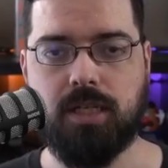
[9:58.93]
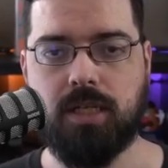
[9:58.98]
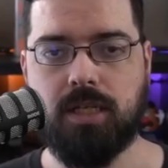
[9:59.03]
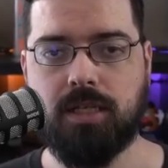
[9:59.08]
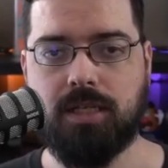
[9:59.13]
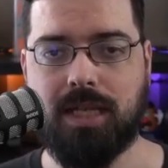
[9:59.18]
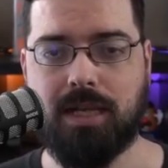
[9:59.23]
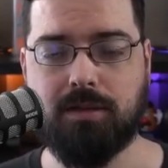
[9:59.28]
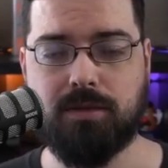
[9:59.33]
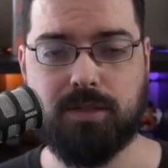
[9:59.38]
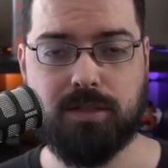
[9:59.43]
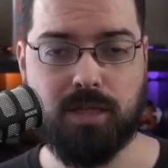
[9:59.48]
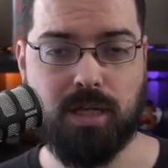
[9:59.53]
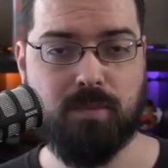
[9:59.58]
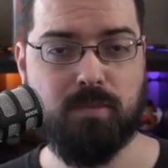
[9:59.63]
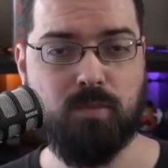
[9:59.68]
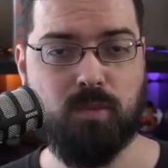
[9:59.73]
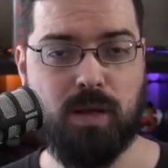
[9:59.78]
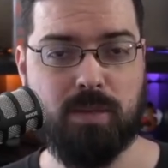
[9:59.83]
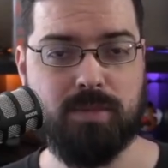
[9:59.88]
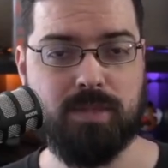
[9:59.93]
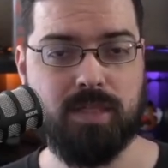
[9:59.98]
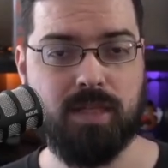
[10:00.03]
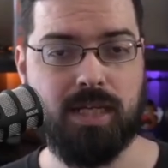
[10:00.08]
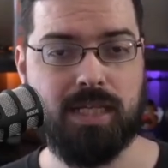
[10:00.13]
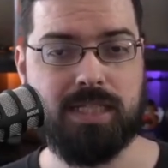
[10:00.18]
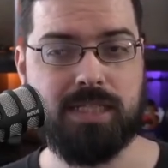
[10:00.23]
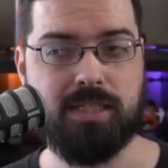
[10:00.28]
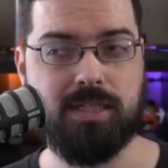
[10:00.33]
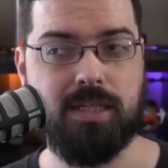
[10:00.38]
Now, some
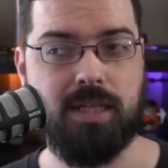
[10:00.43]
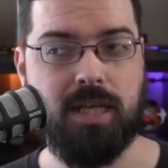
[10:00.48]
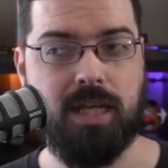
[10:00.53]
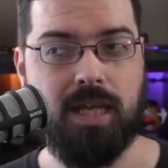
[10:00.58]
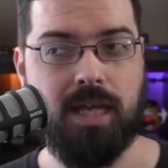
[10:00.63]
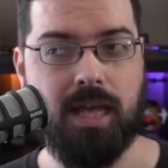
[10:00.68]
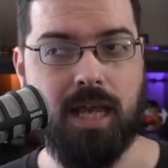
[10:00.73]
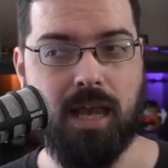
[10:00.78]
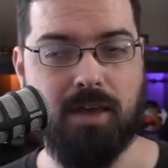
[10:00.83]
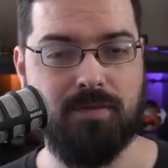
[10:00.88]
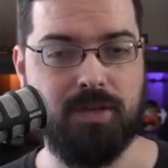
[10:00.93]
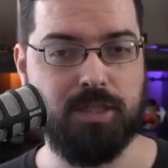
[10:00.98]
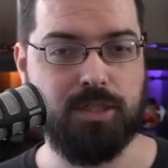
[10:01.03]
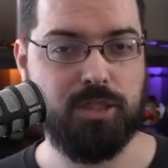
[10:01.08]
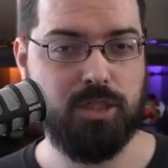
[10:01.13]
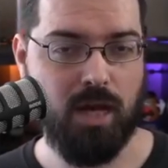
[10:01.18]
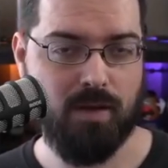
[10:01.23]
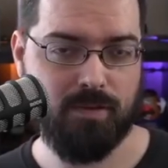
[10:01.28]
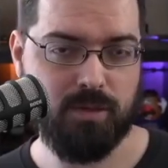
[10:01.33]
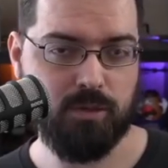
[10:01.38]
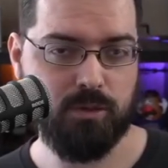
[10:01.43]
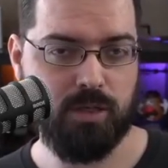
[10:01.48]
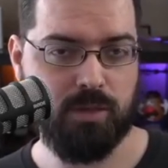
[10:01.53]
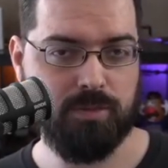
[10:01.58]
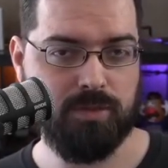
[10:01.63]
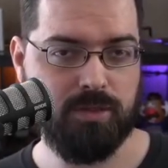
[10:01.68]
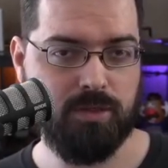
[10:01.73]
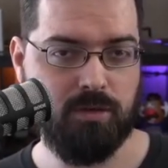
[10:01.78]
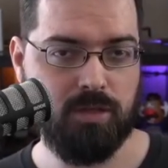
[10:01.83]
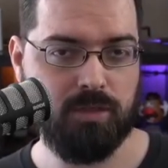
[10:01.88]
websites have a JavaScript
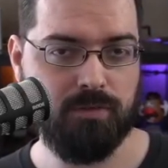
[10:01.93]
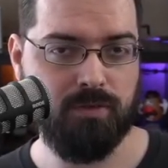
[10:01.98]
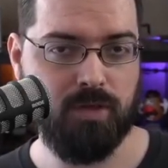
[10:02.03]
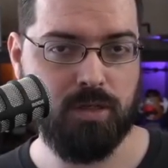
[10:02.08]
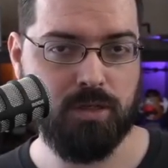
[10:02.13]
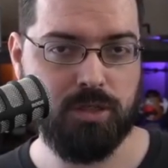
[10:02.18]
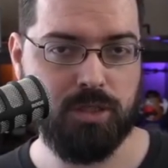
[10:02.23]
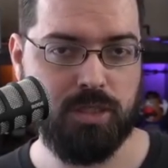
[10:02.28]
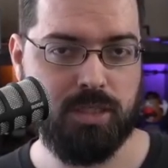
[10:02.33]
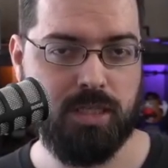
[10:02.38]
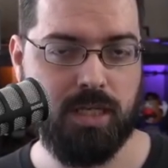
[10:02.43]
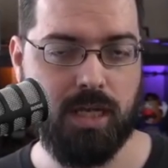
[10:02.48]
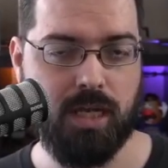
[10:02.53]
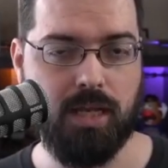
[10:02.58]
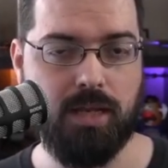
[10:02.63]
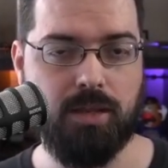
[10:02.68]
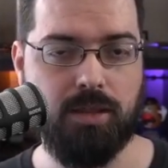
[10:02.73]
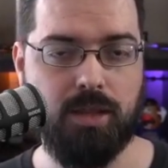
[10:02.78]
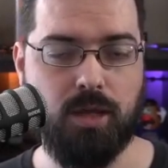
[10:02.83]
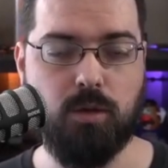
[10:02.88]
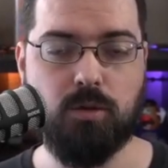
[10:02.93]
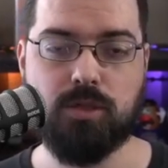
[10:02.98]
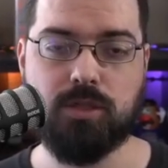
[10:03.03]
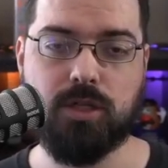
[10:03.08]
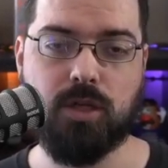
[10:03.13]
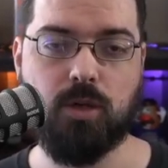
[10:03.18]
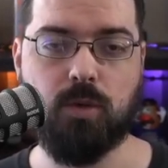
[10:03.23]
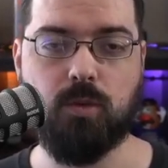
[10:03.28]
search function, and those don't